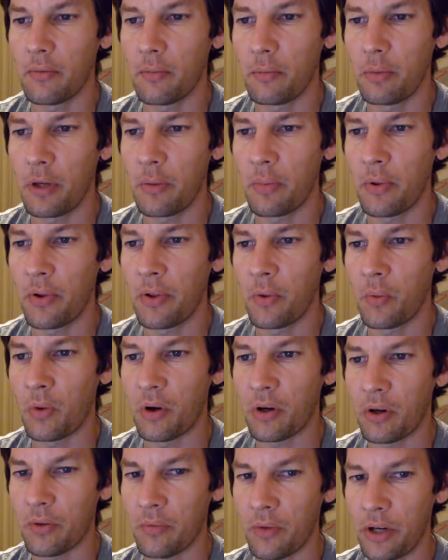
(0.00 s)
people that
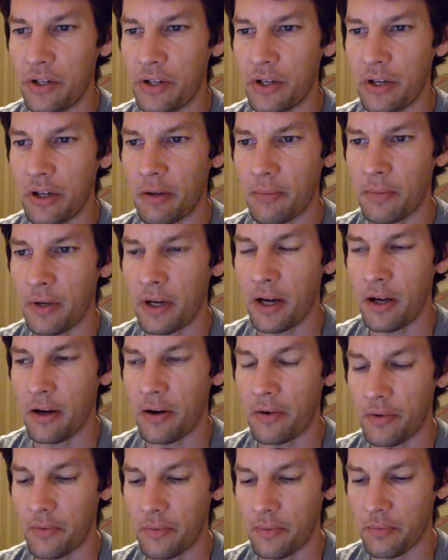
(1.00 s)
work in retail. I
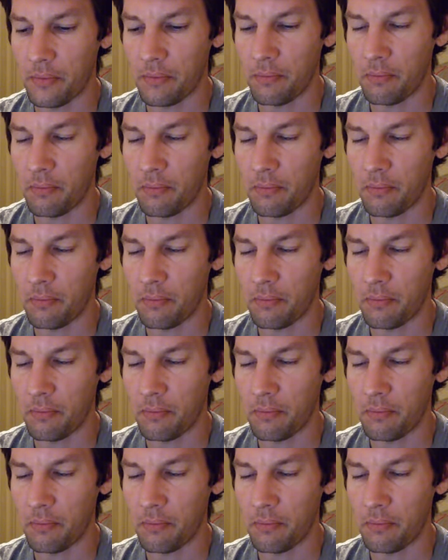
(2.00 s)
don't